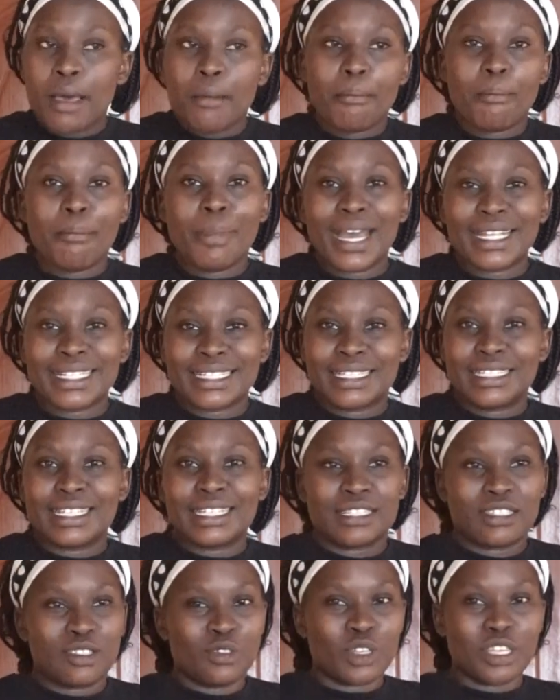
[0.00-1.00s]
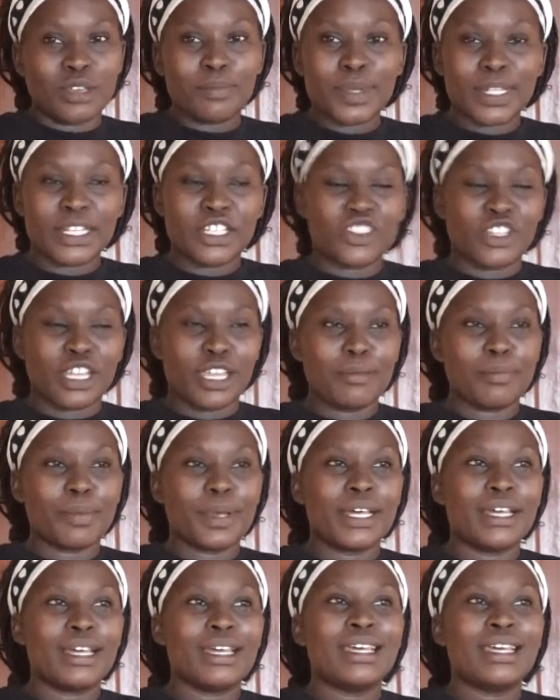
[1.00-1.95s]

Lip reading: but just to keep in shape.